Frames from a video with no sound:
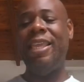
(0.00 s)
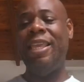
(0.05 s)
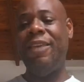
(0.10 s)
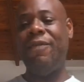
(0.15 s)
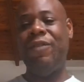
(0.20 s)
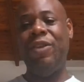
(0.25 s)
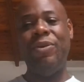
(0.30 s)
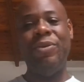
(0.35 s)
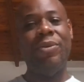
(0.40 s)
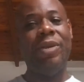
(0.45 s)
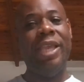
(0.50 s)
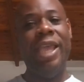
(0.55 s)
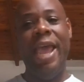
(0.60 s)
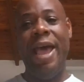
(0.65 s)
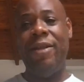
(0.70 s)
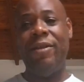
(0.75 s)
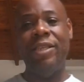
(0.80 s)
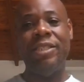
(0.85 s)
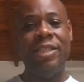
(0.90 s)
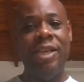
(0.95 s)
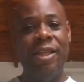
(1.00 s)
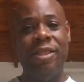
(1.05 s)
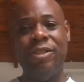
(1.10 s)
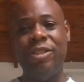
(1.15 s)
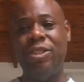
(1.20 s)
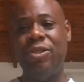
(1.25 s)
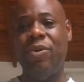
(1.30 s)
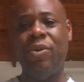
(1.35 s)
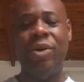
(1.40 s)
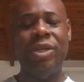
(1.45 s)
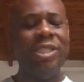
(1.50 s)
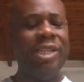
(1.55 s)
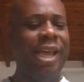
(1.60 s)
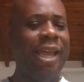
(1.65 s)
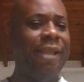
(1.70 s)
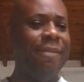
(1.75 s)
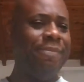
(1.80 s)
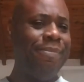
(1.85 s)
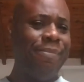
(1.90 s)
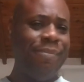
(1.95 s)
give you countless other stories,
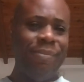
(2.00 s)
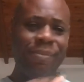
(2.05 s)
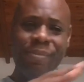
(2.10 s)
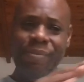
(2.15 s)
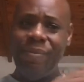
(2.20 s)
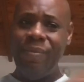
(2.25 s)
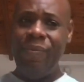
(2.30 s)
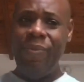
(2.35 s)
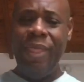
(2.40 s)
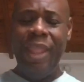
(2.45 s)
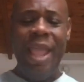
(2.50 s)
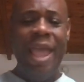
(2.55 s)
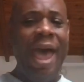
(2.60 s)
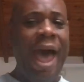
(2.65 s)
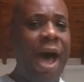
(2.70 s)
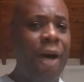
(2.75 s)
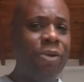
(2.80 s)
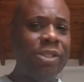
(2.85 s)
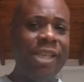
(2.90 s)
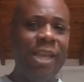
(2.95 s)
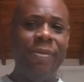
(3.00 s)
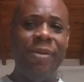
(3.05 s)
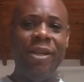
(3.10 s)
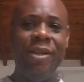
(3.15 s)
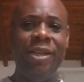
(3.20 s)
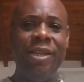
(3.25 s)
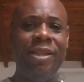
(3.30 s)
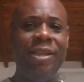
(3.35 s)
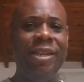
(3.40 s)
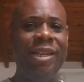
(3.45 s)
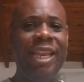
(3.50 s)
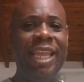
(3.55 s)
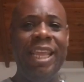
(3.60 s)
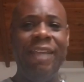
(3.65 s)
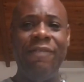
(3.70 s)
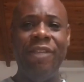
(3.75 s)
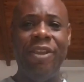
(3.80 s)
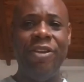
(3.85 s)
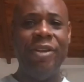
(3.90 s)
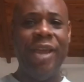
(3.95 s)
like how I was able to
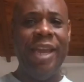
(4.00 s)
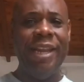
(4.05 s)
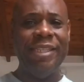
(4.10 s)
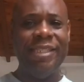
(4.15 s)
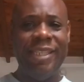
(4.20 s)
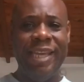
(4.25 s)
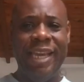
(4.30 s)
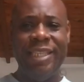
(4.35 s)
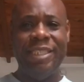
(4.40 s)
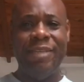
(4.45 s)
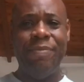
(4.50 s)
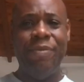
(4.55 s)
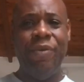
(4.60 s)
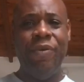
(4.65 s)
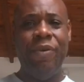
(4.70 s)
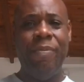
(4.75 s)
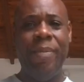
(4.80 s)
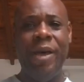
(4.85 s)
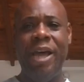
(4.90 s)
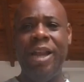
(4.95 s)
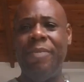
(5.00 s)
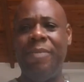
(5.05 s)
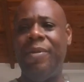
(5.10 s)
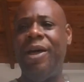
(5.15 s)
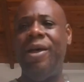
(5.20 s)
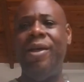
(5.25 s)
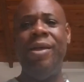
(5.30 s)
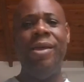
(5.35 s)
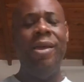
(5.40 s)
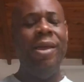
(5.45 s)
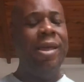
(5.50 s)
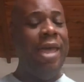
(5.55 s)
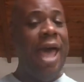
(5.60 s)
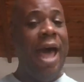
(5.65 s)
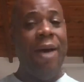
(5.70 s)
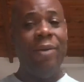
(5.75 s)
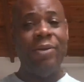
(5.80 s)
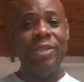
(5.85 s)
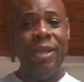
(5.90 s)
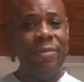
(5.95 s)
leave the United States and move to Panama,
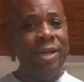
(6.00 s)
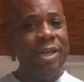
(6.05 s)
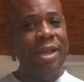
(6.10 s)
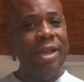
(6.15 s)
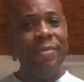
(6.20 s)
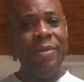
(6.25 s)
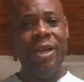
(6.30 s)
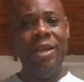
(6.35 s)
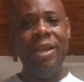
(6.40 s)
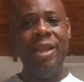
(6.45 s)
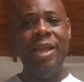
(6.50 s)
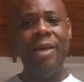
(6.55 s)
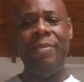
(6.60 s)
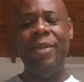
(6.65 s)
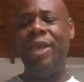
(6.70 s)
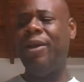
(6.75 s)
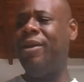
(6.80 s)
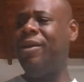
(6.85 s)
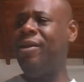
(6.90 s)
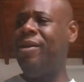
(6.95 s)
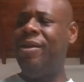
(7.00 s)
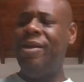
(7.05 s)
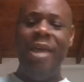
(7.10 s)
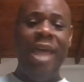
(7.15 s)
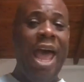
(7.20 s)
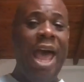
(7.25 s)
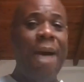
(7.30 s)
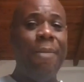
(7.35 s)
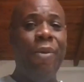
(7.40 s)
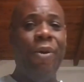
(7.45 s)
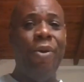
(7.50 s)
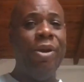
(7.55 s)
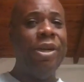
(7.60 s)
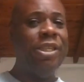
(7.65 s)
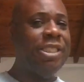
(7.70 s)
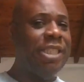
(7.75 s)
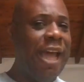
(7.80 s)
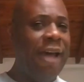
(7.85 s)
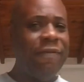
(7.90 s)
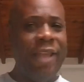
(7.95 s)
how I was able to come to Colombia, how I'm going
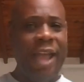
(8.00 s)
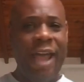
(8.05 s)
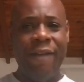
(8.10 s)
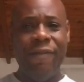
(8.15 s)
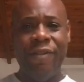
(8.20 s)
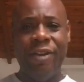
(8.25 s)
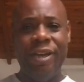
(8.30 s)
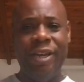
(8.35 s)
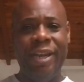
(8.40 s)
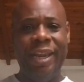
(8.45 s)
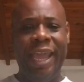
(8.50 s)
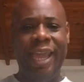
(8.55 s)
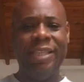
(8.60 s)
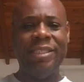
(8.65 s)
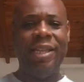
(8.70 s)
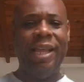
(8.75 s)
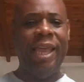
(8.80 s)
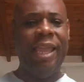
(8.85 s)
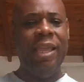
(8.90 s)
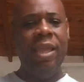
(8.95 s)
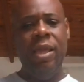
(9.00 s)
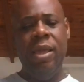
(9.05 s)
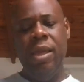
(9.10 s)
to South Africa next. Like,